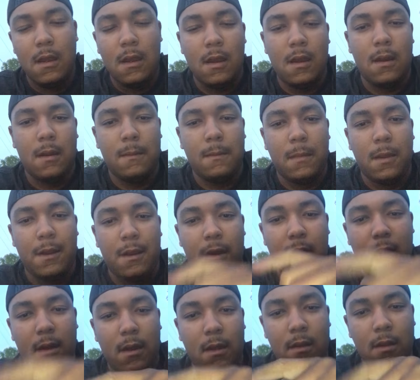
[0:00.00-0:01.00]
Um, but
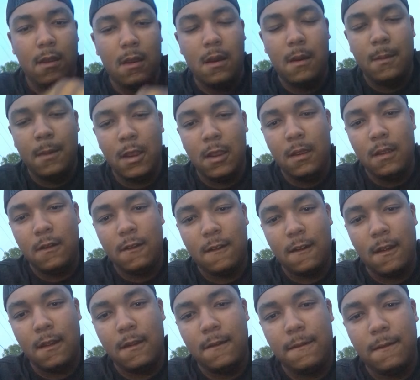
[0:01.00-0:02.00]
y'all be
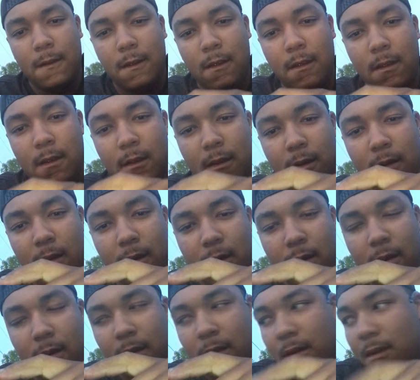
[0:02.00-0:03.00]
safe,
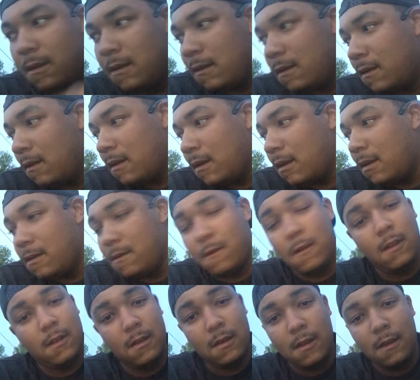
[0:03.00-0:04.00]
and I
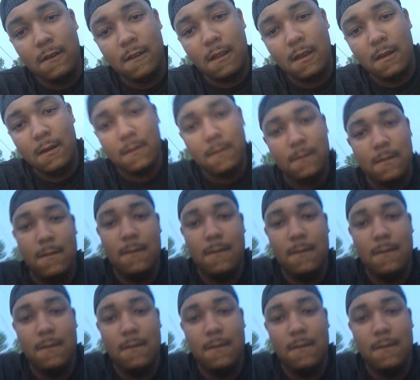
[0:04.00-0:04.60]
reckon that's out.